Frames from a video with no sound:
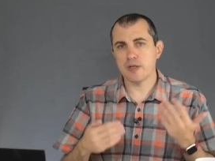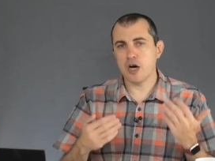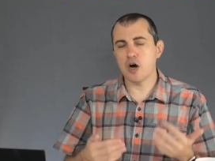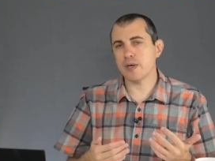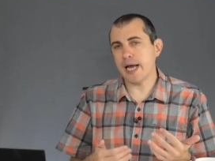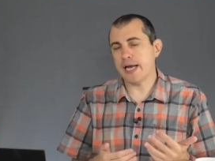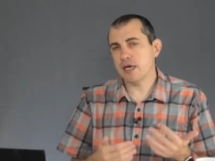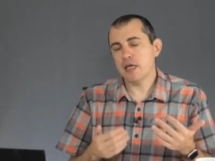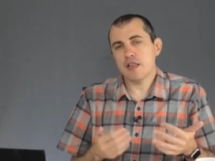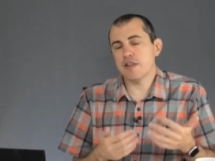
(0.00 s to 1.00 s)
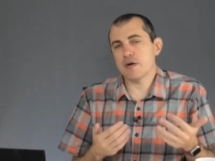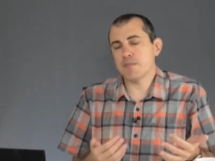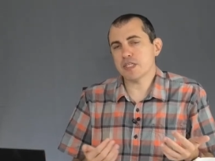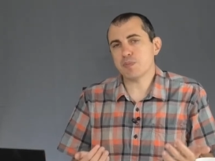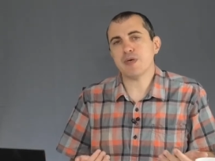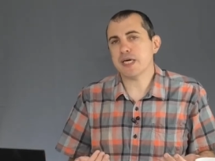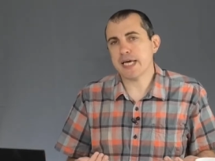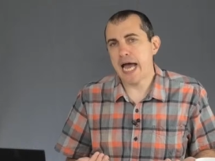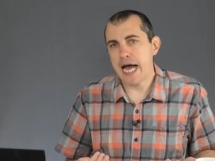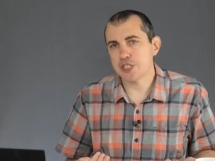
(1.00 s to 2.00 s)
okay, there must be a
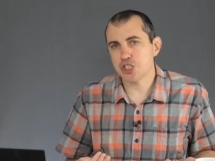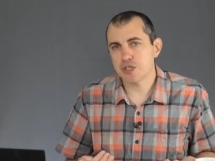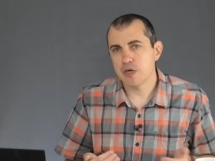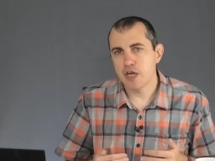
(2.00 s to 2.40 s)
catch.